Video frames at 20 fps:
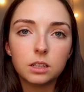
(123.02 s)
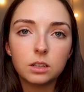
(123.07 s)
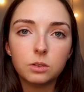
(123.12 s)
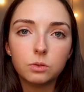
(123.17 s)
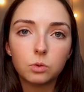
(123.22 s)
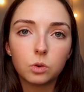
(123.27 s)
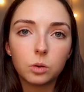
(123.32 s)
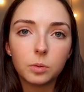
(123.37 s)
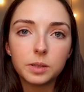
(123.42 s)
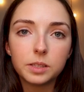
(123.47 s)
ago,
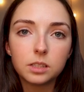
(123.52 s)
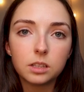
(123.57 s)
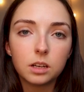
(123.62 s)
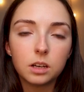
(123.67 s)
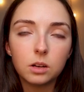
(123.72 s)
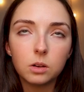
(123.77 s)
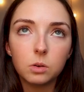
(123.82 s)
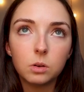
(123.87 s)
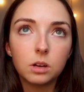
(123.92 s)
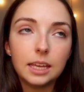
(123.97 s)
four weeks
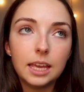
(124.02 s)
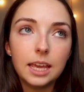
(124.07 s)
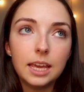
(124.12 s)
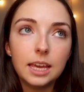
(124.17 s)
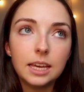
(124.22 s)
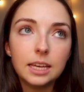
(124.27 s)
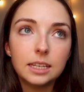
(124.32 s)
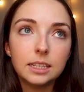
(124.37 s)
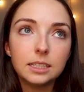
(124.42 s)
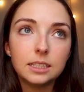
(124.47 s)
ago,
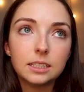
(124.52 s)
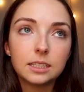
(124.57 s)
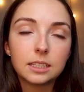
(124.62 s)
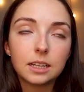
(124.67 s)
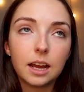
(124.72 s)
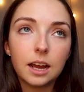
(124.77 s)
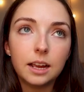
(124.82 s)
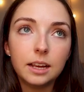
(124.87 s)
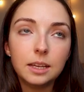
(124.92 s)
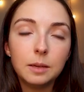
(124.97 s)
and
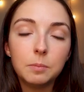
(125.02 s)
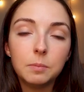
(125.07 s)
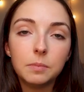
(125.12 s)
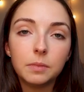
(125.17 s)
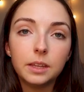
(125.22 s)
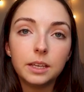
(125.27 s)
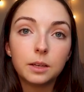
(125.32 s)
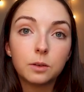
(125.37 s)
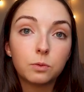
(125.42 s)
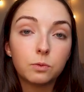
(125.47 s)
I am
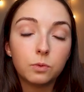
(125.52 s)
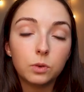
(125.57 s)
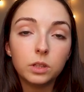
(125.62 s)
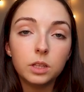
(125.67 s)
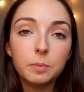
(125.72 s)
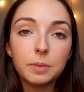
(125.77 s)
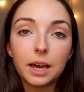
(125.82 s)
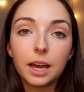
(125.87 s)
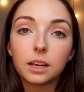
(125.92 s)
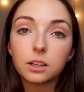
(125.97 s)
like fully
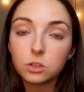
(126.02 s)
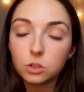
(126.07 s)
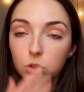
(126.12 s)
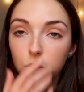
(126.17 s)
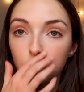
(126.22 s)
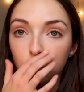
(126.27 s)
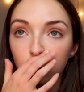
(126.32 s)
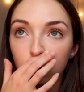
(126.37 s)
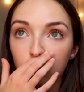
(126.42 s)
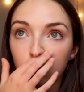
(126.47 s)
back
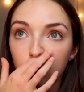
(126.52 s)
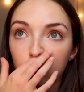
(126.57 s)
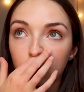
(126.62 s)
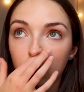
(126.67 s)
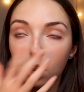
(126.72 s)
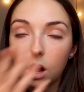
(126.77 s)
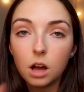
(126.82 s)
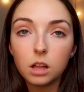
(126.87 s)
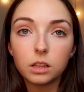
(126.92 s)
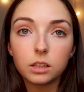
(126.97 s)
to
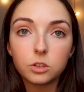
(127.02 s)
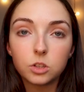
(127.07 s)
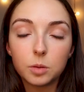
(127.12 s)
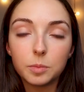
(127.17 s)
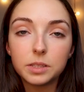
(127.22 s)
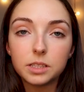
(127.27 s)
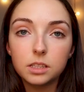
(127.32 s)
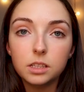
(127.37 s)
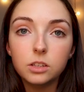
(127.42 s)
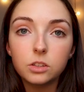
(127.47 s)
college. I'm
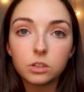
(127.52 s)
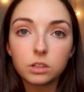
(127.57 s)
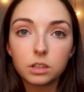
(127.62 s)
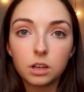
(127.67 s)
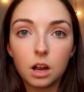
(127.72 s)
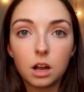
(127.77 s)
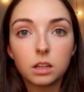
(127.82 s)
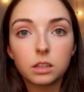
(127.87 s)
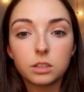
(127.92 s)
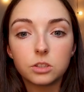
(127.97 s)
a senior in
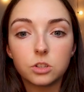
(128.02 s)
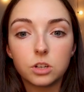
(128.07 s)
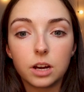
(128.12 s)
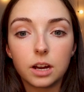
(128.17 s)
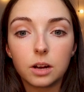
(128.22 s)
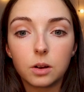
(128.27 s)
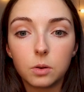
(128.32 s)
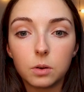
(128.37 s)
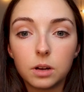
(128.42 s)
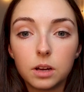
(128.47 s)
college
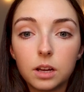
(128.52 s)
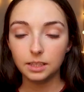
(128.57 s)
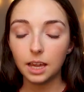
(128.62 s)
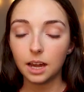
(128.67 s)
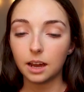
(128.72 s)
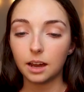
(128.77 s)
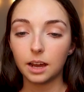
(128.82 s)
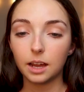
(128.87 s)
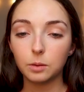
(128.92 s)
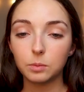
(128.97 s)
now.
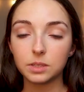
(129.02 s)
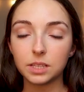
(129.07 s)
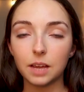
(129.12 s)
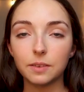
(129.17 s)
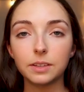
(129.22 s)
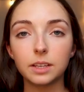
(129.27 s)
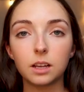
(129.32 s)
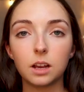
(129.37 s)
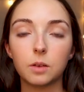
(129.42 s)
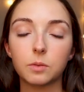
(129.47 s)
Yeah, I was
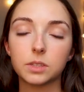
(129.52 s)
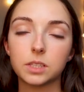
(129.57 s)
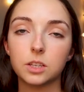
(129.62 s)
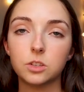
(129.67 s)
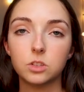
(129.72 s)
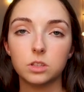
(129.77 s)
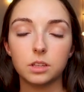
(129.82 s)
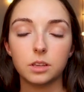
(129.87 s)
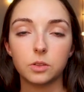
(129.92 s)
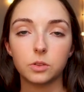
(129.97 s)
having a
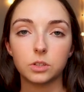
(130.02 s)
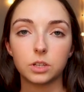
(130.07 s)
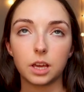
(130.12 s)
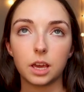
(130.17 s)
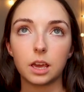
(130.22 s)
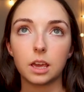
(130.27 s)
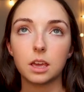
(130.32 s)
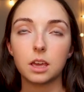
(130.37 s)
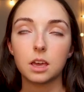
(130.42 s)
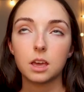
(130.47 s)
conversation the other
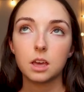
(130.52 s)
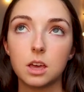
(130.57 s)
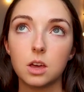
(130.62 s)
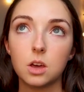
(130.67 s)
day